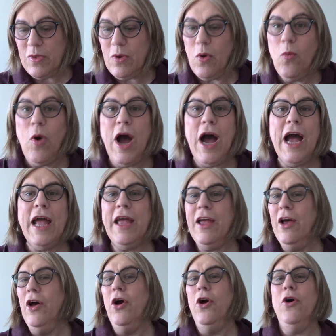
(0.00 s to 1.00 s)
Why?
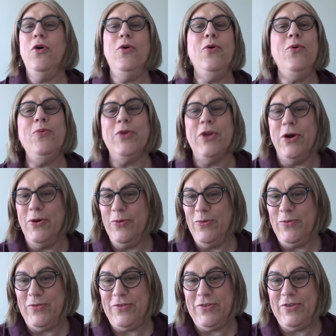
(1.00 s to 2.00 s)
Who
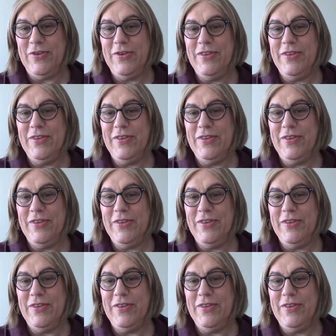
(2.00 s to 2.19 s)
knows?